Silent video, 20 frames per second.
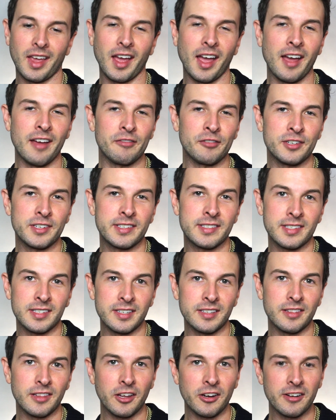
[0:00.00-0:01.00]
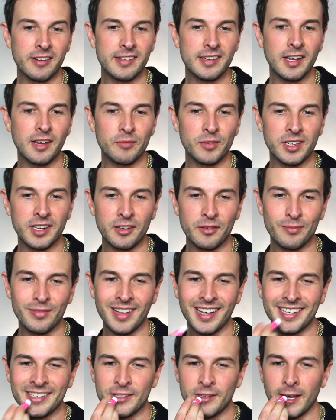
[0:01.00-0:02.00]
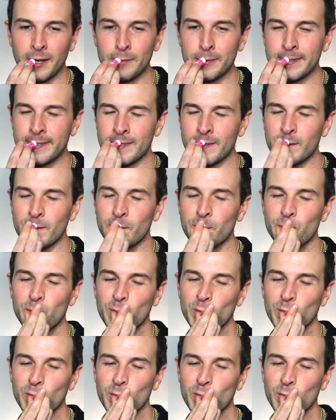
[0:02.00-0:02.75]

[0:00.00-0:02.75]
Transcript: Every scene they're in, I'm going to apply chapstick.